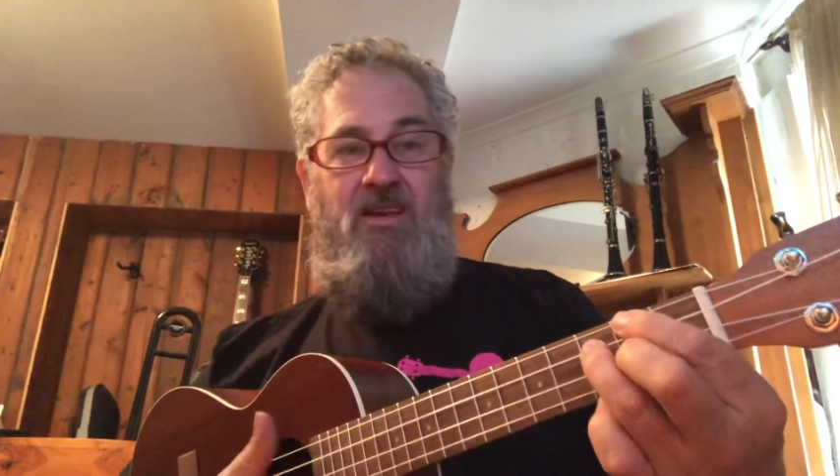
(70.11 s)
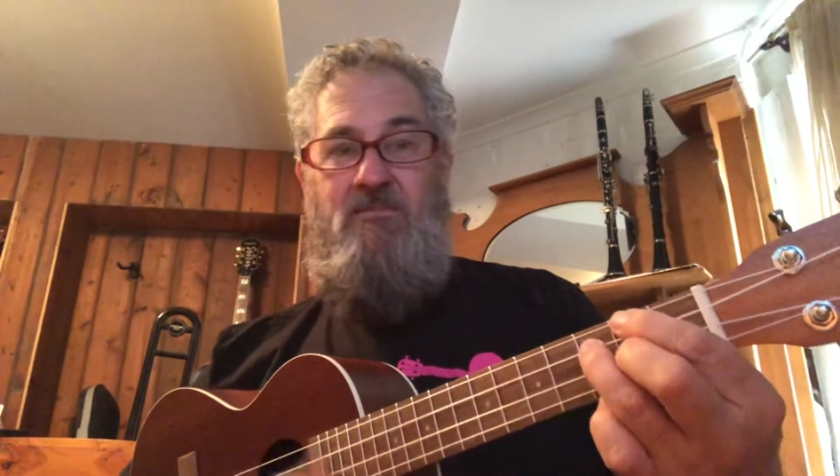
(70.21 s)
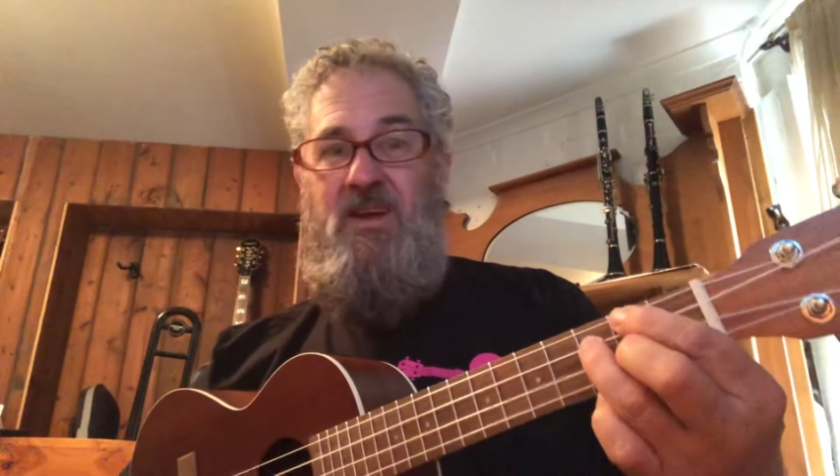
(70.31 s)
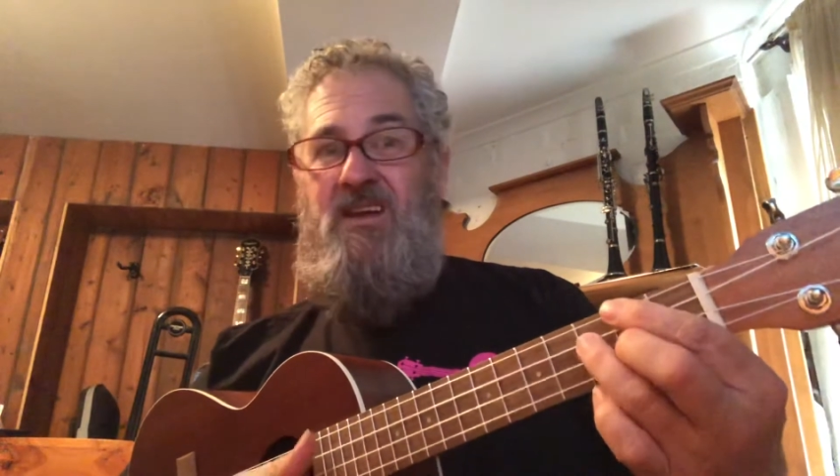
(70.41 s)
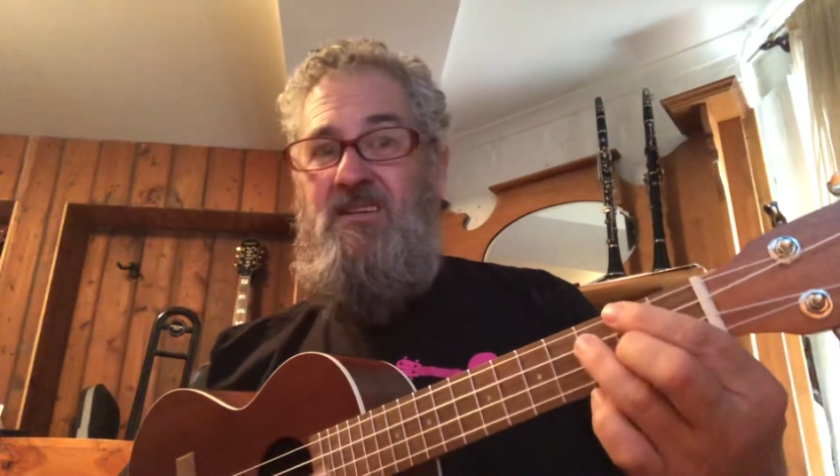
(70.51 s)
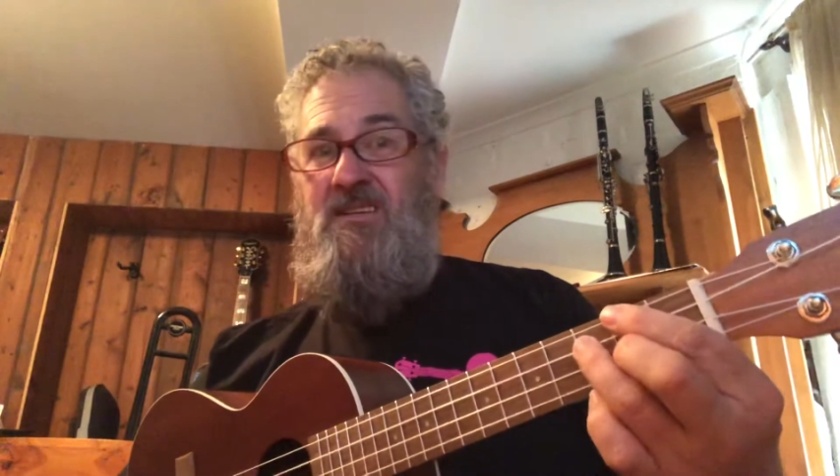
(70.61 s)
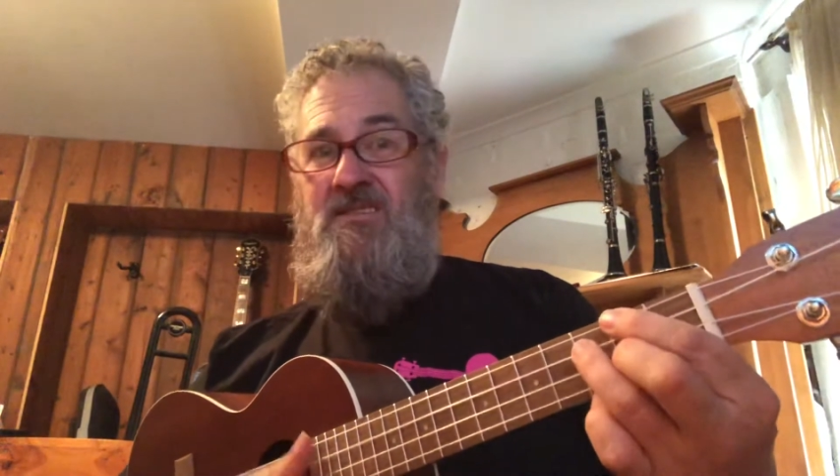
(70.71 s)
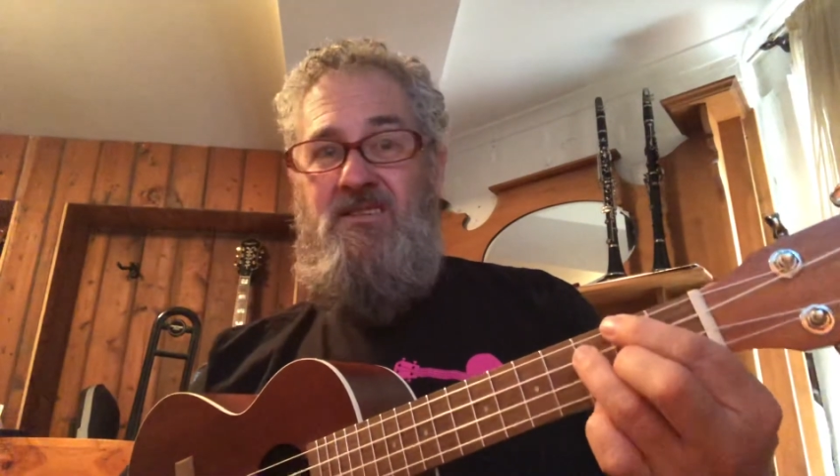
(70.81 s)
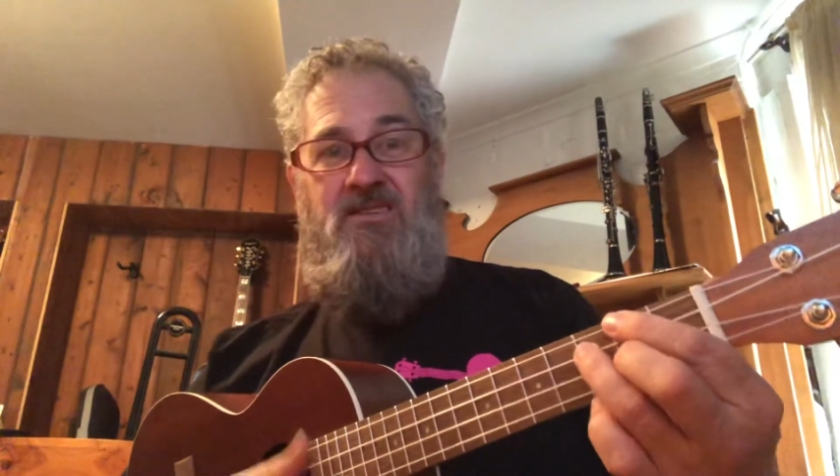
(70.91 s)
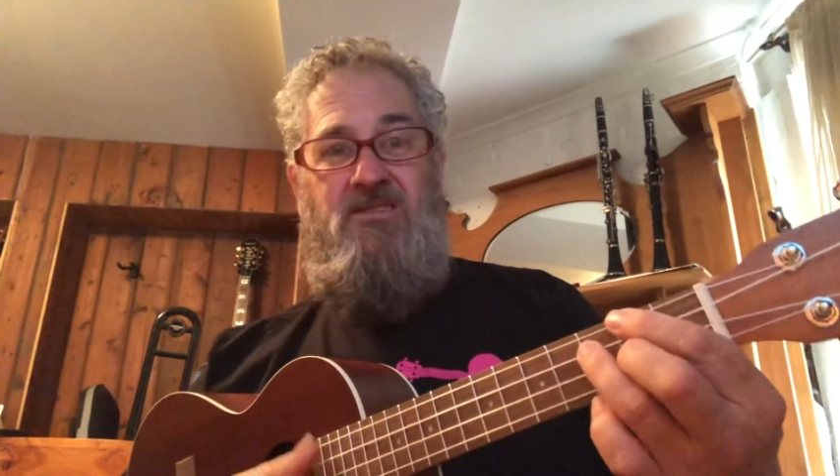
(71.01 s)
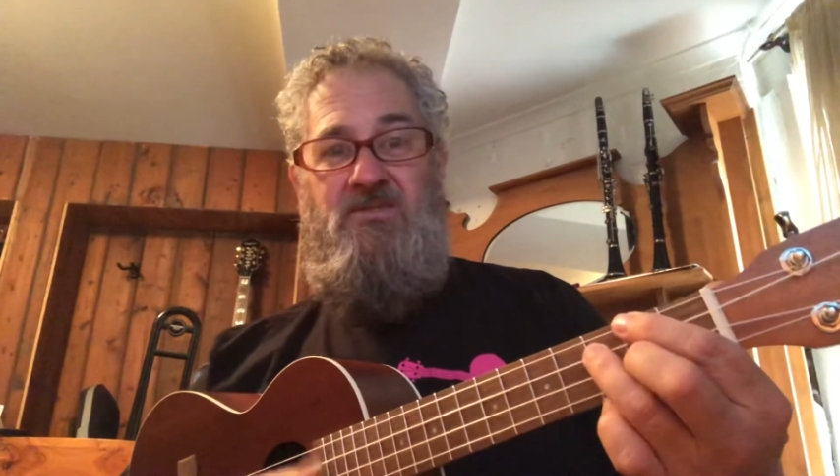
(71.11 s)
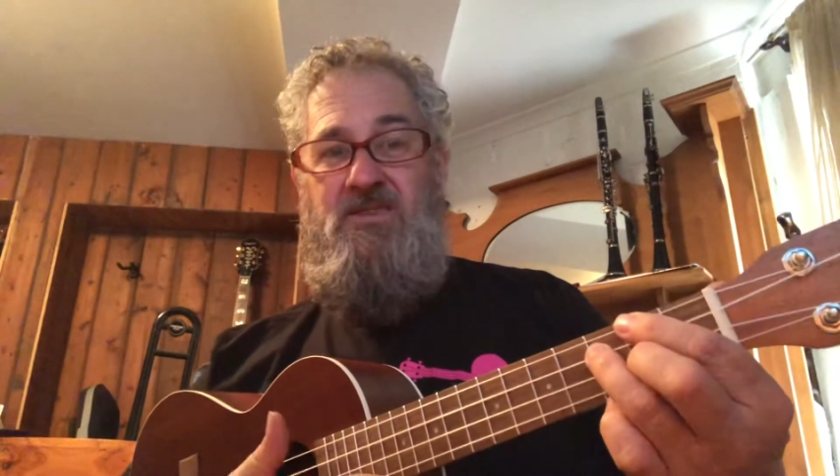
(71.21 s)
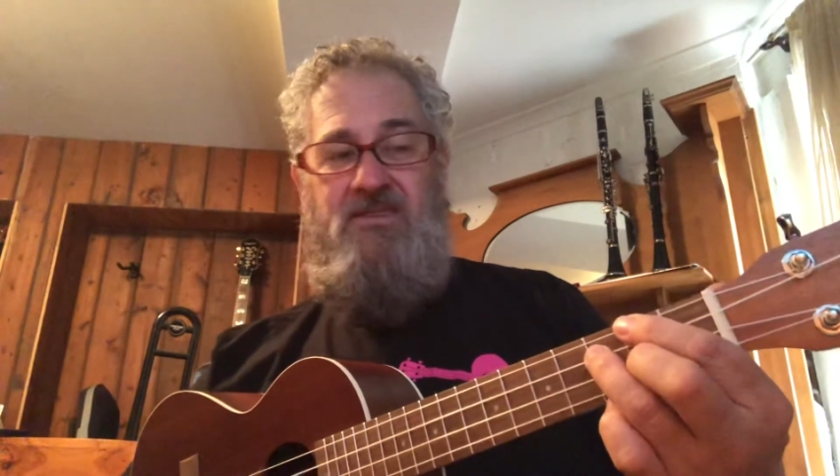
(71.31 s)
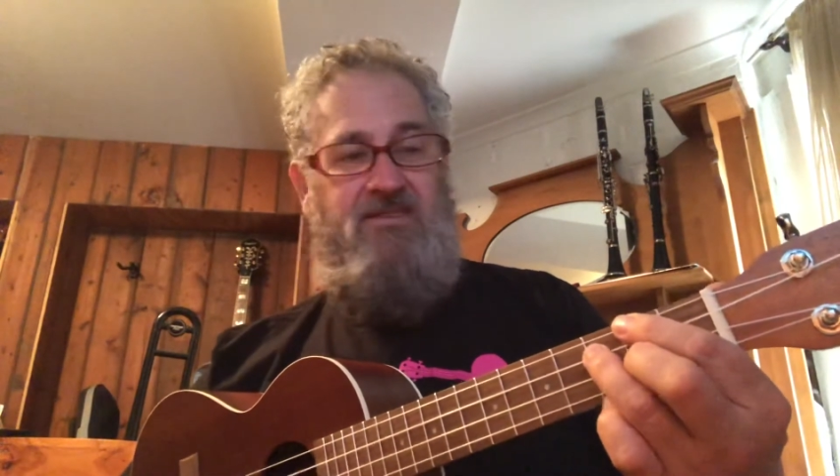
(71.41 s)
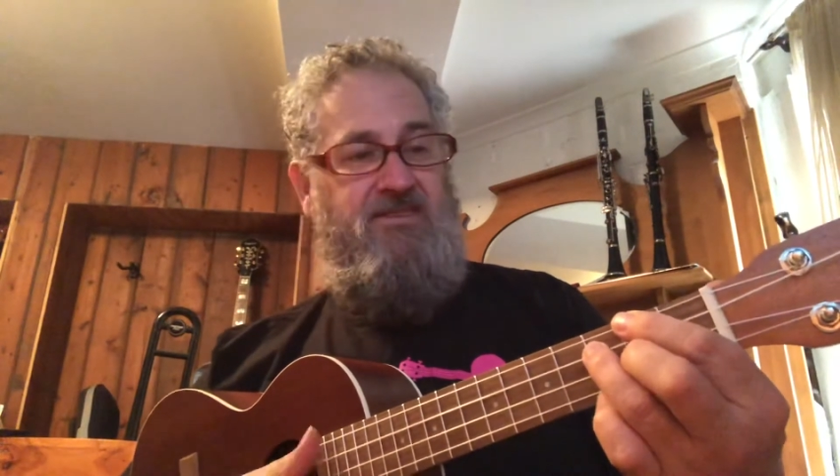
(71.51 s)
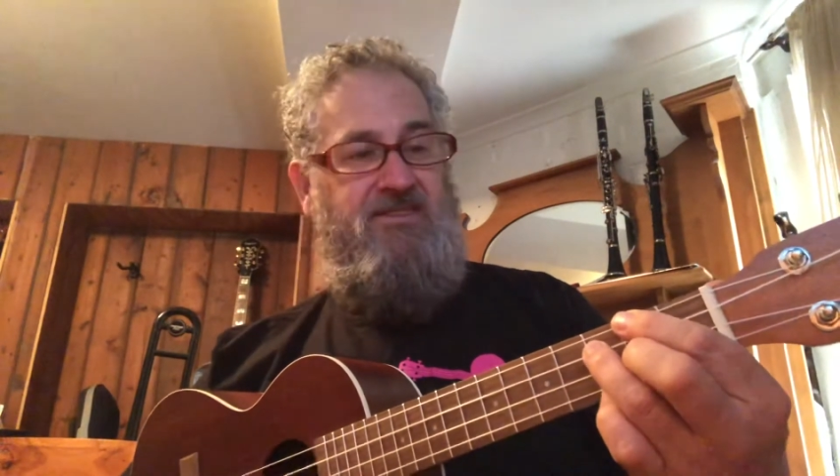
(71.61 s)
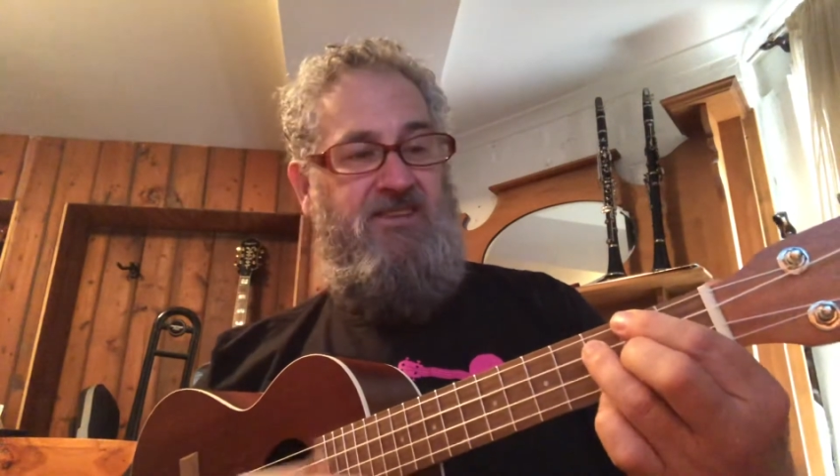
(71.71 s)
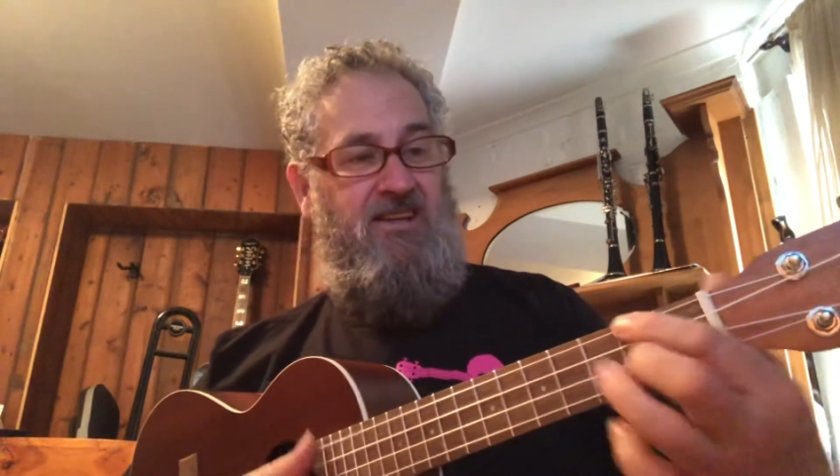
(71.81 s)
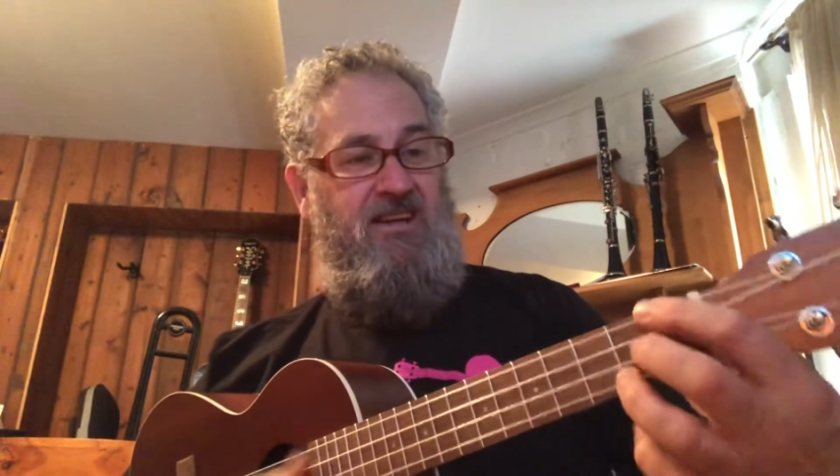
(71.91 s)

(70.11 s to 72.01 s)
make her the cutest.